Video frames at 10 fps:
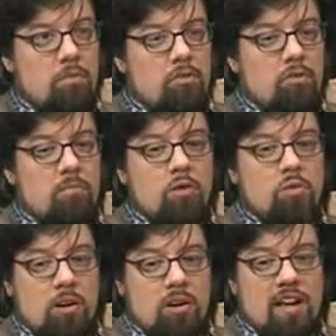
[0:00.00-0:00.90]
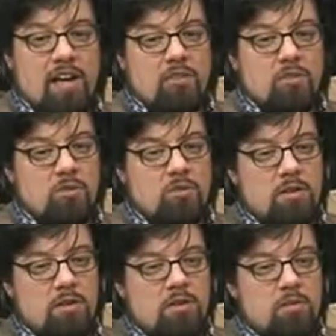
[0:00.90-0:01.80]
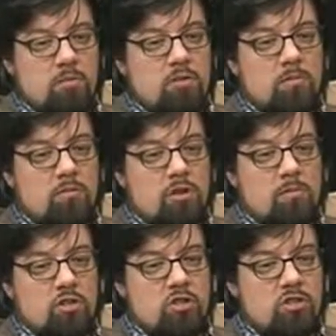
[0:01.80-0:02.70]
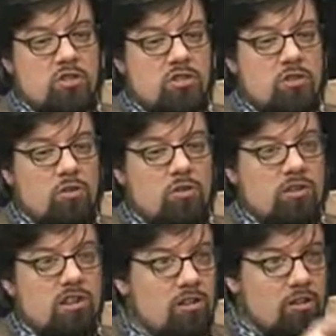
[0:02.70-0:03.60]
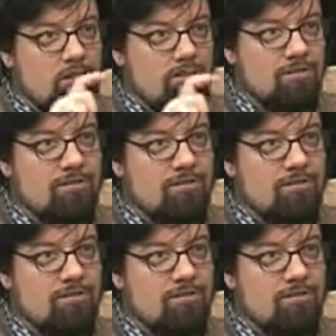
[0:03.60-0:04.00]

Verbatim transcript: But for the most part, yeah, they're supposed to be they're supposed to be very much still little